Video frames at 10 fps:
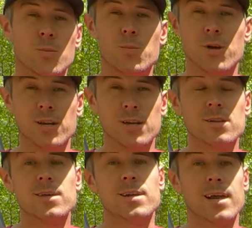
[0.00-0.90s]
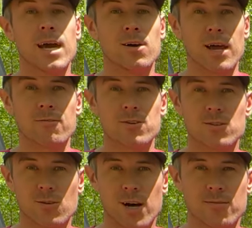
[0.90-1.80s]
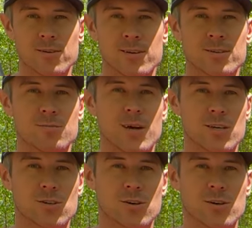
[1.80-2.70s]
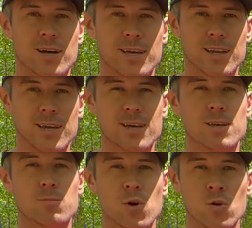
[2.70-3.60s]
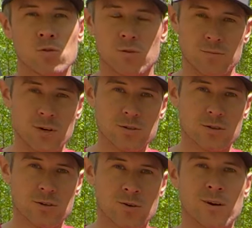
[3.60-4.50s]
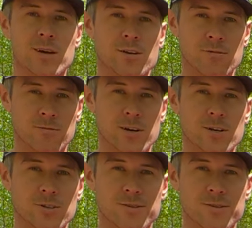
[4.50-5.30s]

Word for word: but you need to clean it out every so often to make sure you're not getting any mold or mildew in your fridge.